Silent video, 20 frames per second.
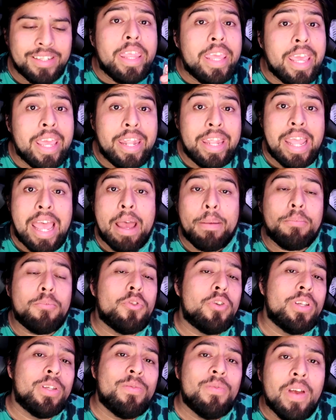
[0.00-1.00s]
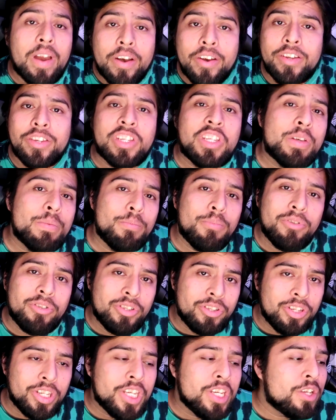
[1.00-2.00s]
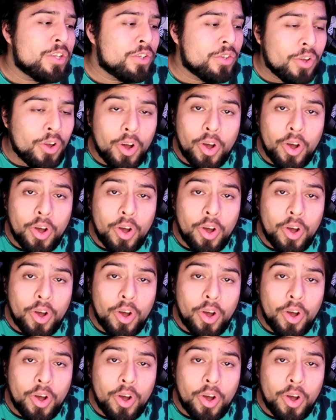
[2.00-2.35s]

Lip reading: The adapter is very simple to use.